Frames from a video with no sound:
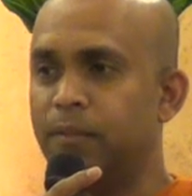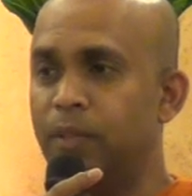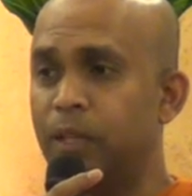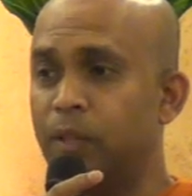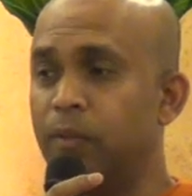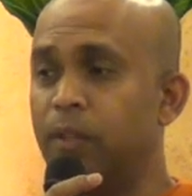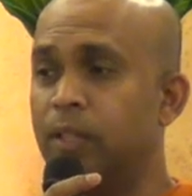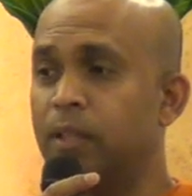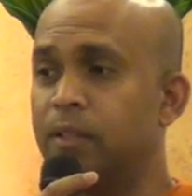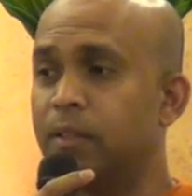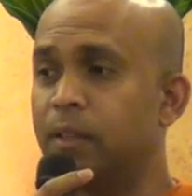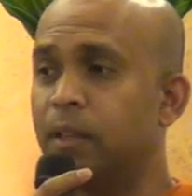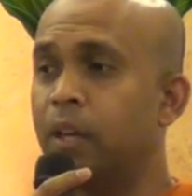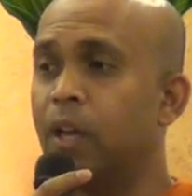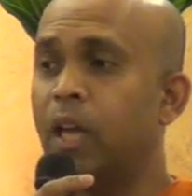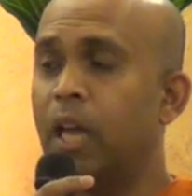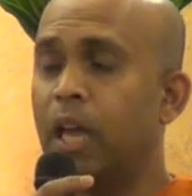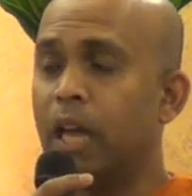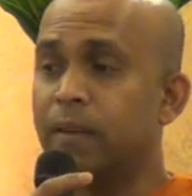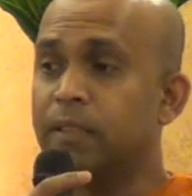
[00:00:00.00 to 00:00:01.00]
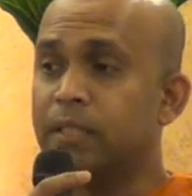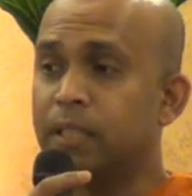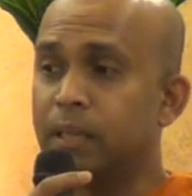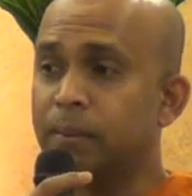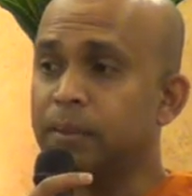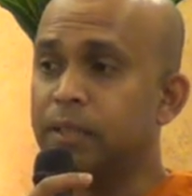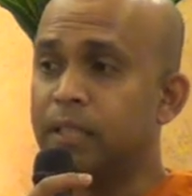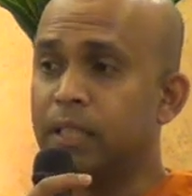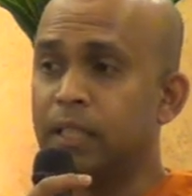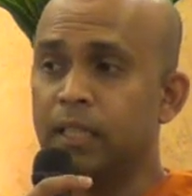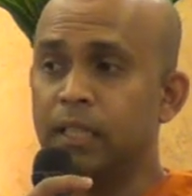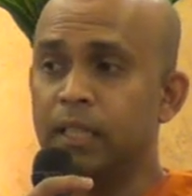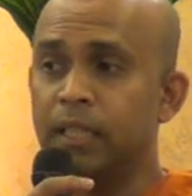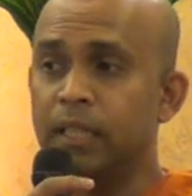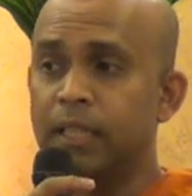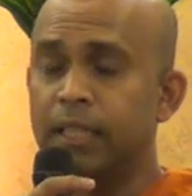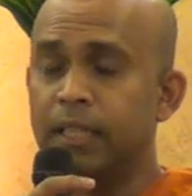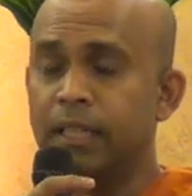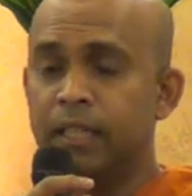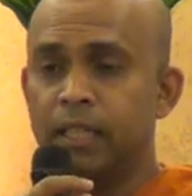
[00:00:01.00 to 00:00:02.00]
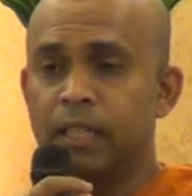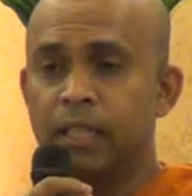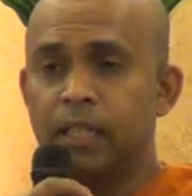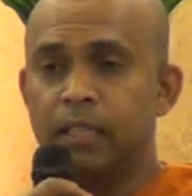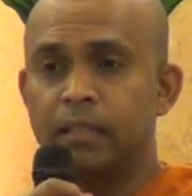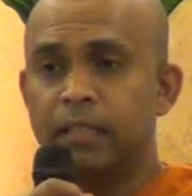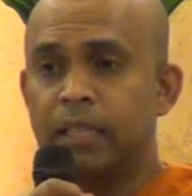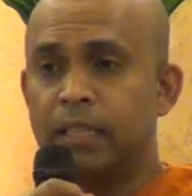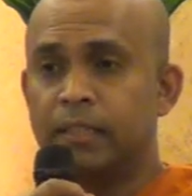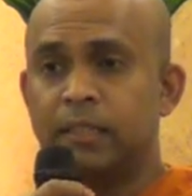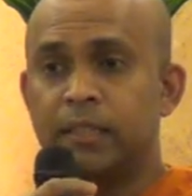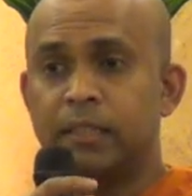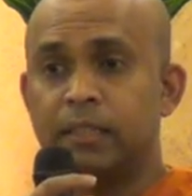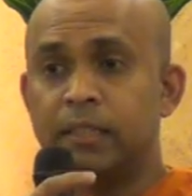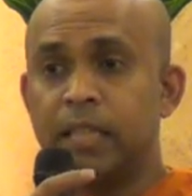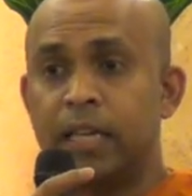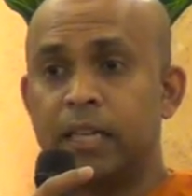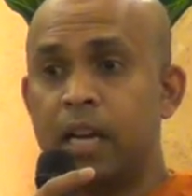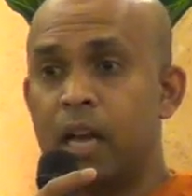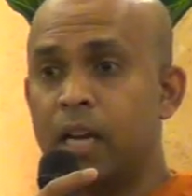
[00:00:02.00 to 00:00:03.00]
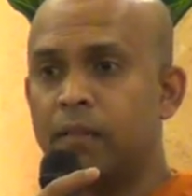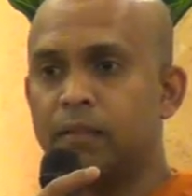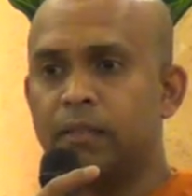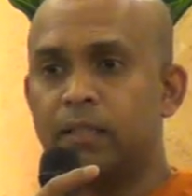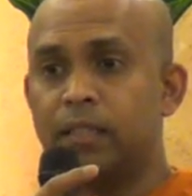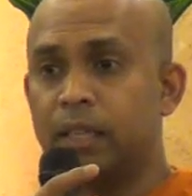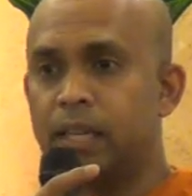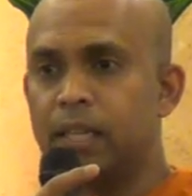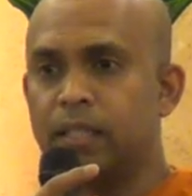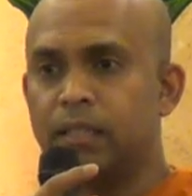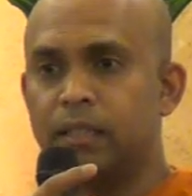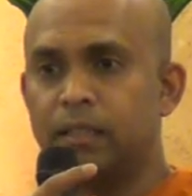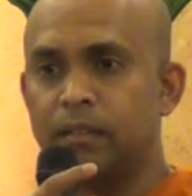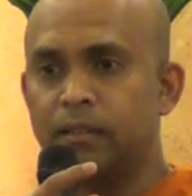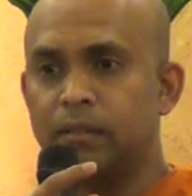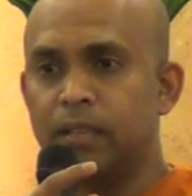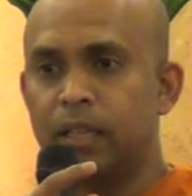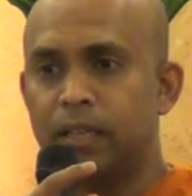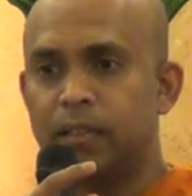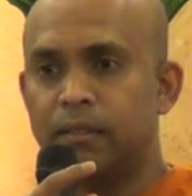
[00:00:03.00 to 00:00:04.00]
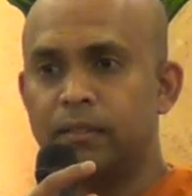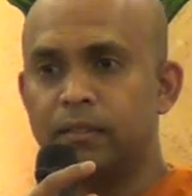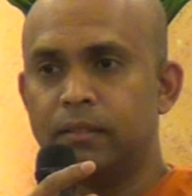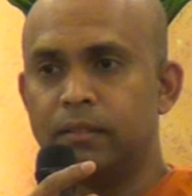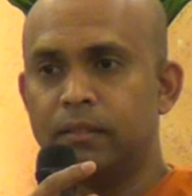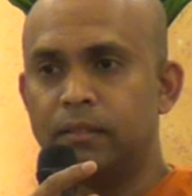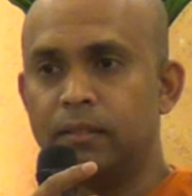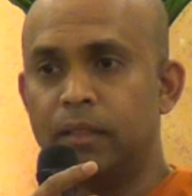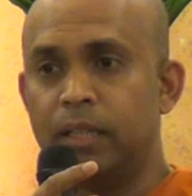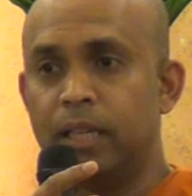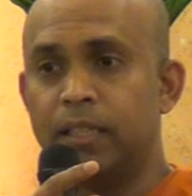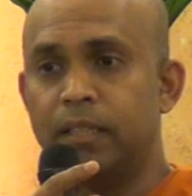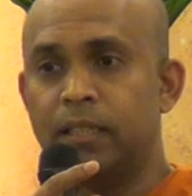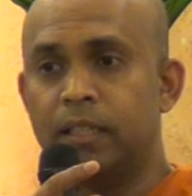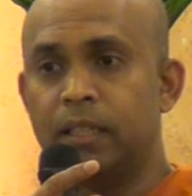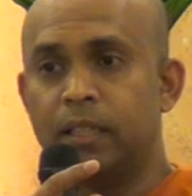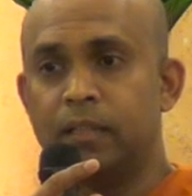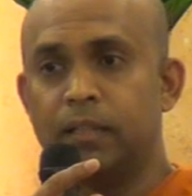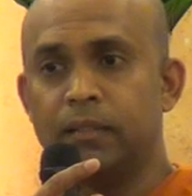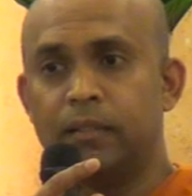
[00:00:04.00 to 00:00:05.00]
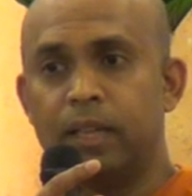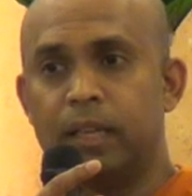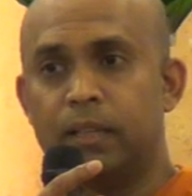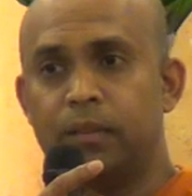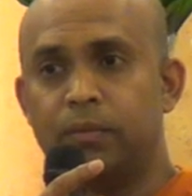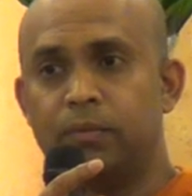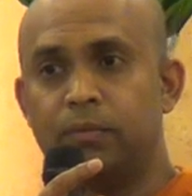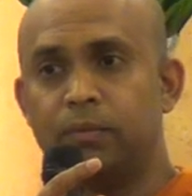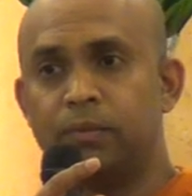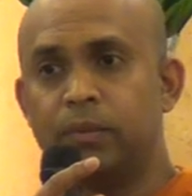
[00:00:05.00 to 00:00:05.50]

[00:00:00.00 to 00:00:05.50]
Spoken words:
When we have something that's that kind of threat, let's say like